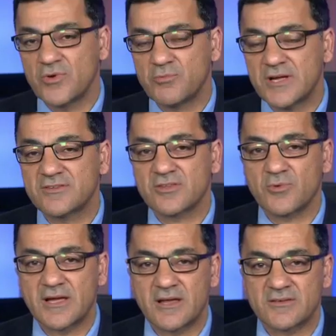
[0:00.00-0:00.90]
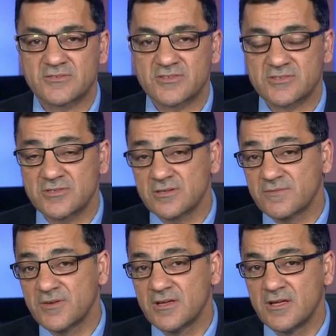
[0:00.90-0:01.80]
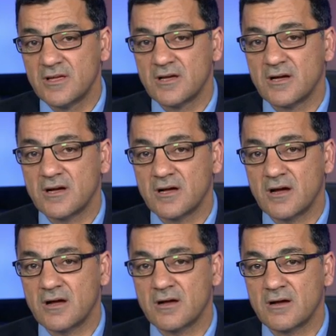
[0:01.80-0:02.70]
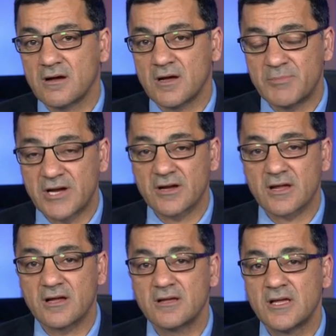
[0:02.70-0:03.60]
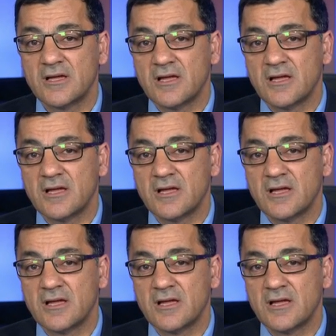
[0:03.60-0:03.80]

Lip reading: we went to the White House to serve America